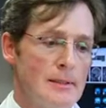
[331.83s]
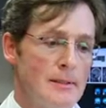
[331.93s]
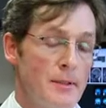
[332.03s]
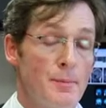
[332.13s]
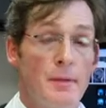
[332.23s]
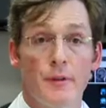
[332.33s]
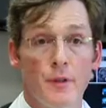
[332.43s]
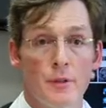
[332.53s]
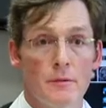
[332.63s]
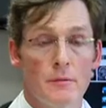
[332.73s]
There's been
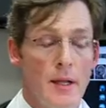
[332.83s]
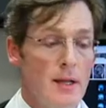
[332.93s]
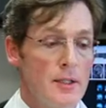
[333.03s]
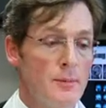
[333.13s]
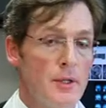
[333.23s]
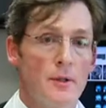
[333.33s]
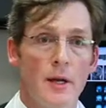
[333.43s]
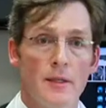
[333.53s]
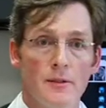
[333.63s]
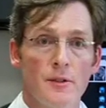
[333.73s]
fusion that has to be
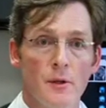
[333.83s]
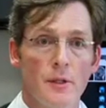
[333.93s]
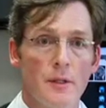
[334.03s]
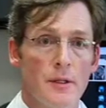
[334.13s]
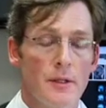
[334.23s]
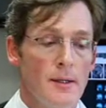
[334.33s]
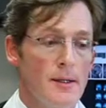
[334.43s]
corrected surgically.